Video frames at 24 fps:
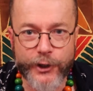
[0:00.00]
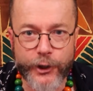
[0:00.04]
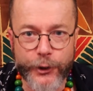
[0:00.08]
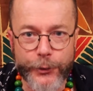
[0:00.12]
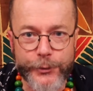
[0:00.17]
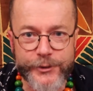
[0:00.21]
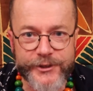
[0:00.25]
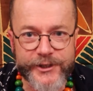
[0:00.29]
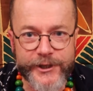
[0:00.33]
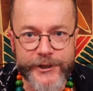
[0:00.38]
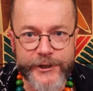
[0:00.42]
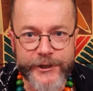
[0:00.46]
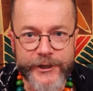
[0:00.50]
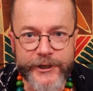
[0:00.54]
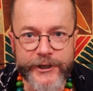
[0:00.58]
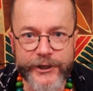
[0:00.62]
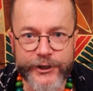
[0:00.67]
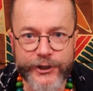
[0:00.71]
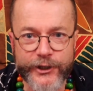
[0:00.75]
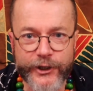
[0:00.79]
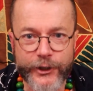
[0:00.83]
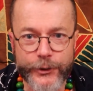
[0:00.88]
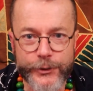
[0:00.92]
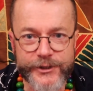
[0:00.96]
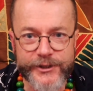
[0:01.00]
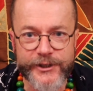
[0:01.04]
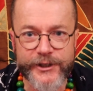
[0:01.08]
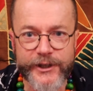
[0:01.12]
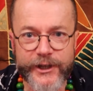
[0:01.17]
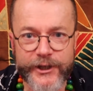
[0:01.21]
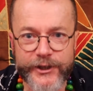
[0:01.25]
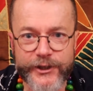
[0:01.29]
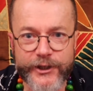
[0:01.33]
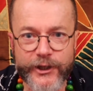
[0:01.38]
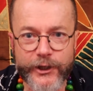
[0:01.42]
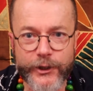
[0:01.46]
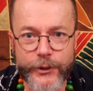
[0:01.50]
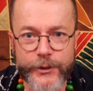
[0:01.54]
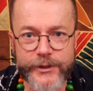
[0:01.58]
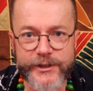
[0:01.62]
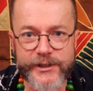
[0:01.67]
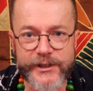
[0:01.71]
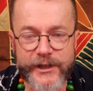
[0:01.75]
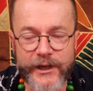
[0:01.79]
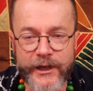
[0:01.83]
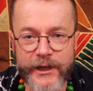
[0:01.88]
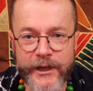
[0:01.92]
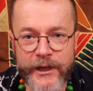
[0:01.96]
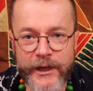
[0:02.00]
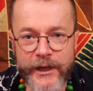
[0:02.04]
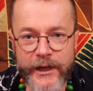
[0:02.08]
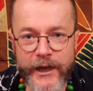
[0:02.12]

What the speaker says: closer, and closer, and closer,